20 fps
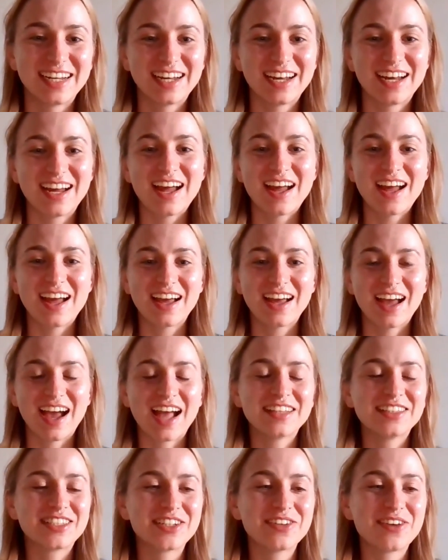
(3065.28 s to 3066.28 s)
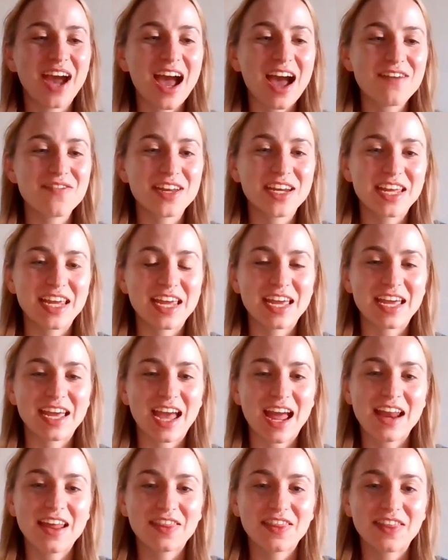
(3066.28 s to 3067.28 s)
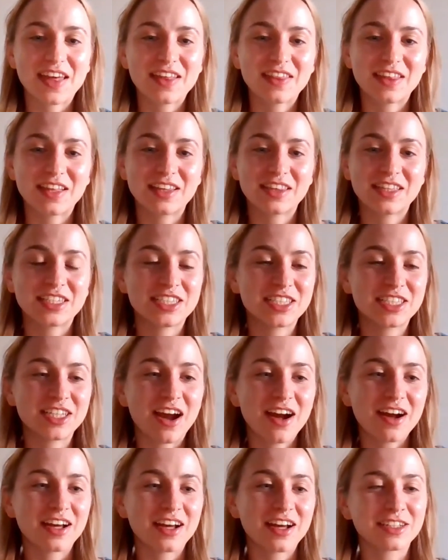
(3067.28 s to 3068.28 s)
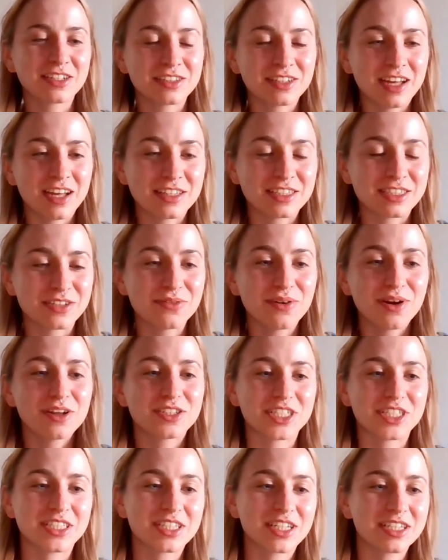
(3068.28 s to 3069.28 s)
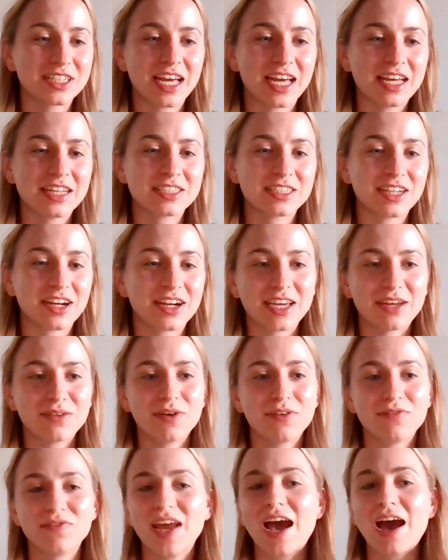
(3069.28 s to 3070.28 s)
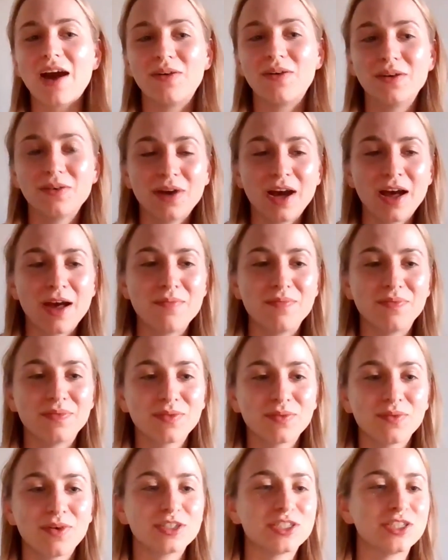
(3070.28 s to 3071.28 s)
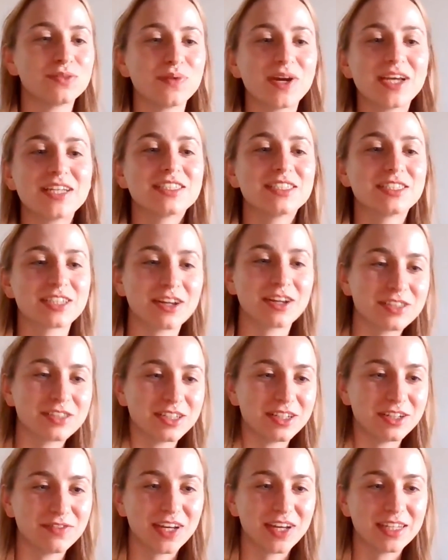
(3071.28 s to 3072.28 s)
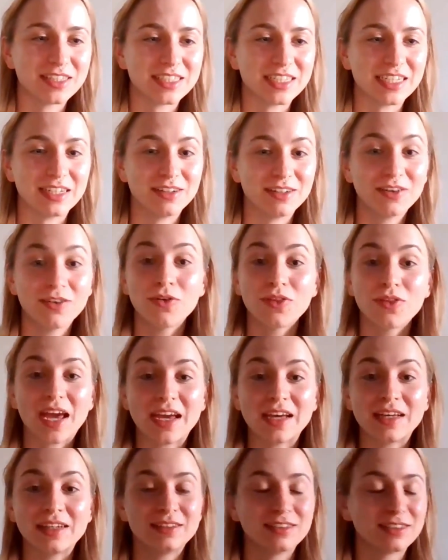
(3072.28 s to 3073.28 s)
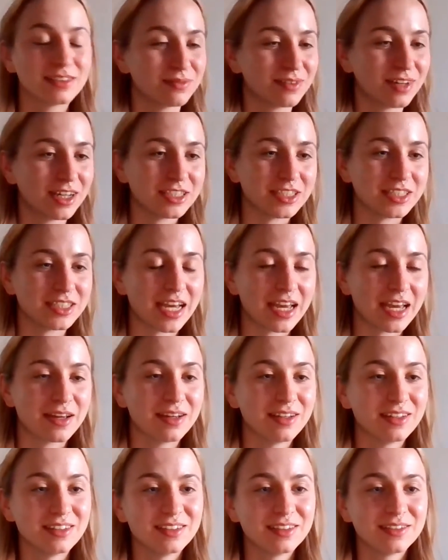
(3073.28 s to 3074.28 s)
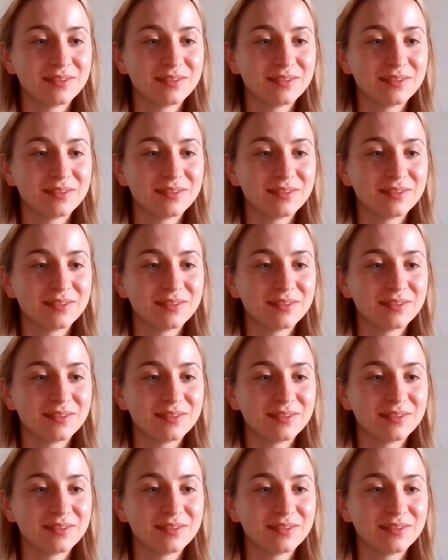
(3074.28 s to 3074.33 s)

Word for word: yeah. And do you have any anything that this young uh, zoologist could get stuck in with now, um, while she's waiting to go to university, or they? At, I should at, say. At,